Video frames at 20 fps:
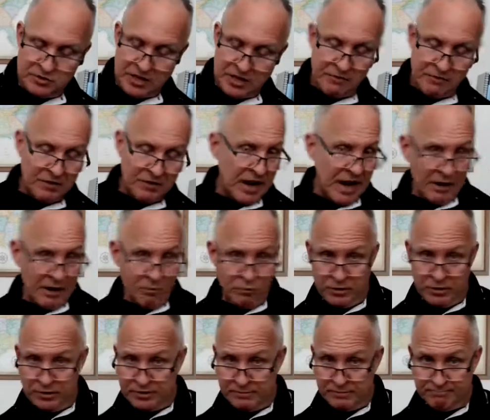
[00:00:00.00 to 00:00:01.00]
seven, I
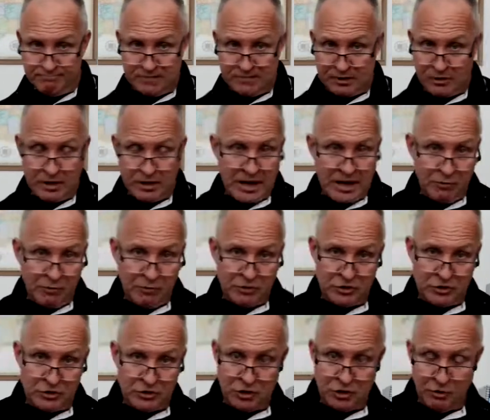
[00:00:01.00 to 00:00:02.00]
would look, I
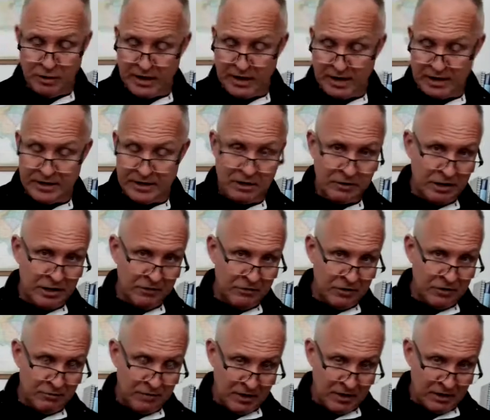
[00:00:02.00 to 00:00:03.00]
would just go ahead and I'll give you,